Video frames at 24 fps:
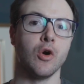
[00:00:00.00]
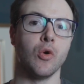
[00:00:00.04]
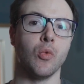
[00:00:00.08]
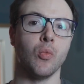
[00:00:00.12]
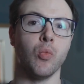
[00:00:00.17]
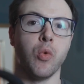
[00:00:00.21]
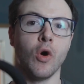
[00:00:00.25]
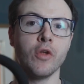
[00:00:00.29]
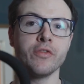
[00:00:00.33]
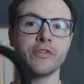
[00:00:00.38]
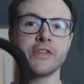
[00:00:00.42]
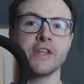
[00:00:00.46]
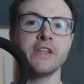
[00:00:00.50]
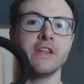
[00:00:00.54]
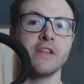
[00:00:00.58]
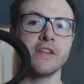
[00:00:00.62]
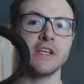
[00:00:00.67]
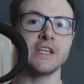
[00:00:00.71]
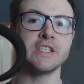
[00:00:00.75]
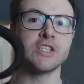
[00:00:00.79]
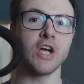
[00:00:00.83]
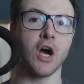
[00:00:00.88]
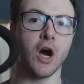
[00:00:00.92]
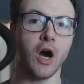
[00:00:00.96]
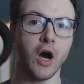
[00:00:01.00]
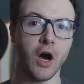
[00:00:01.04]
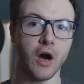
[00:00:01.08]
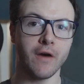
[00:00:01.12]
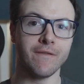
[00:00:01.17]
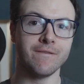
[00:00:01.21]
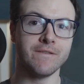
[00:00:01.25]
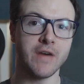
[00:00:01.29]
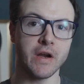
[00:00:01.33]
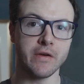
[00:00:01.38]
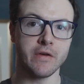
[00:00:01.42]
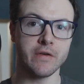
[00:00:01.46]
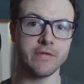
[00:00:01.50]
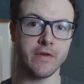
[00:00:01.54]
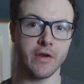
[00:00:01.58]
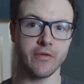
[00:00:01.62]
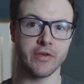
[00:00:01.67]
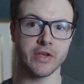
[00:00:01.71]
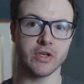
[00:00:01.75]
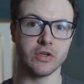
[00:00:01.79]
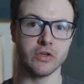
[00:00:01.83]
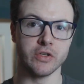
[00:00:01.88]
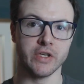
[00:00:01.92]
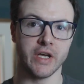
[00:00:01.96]
One thing that these are very,
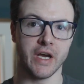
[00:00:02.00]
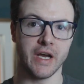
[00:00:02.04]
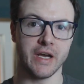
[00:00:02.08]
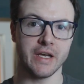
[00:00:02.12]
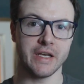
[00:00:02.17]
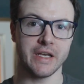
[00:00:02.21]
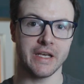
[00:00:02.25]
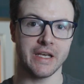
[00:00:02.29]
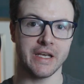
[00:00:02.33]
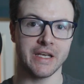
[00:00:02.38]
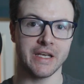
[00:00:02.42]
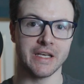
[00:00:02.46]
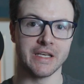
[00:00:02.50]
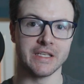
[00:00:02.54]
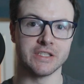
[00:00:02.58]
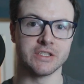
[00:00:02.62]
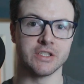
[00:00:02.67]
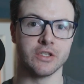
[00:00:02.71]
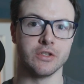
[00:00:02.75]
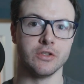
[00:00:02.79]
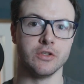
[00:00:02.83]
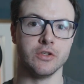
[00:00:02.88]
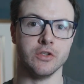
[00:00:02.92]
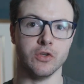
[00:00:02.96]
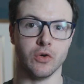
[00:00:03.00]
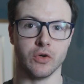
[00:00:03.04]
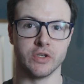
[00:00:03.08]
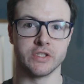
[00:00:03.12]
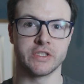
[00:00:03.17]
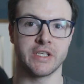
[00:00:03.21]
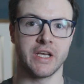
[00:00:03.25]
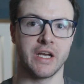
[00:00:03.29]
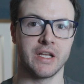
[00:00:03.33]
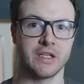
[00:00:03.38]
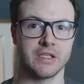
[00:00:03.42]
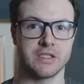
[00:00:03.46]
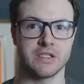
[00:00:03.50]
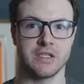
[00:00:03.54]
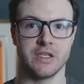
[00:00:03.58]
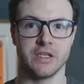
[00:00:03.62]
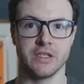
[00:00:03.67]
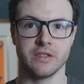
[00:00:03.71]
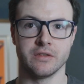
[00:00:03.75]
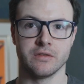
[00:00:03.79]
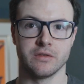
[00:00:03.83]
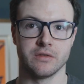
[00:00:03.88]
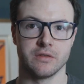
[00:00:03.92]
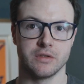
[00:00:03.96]
very good at is noise cancelling.